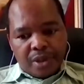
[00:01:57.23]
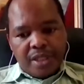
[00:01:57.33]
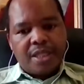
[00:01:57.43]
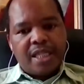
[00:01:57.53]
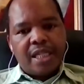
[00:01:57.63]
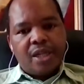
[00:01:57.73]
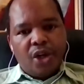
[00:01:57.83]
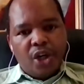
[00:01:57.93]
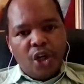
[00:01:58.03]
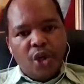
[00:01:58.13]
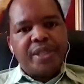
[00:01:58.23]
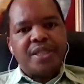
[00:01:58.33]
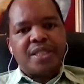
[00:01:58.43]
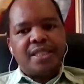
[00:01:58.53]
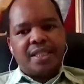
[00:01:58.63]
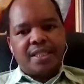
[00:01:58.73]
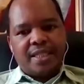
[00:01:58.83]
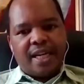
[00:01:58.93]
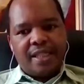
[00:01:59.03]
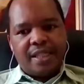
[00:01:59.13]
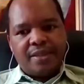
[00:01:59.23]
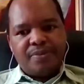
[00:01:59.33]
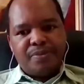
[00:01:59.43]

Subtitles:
recent OECD study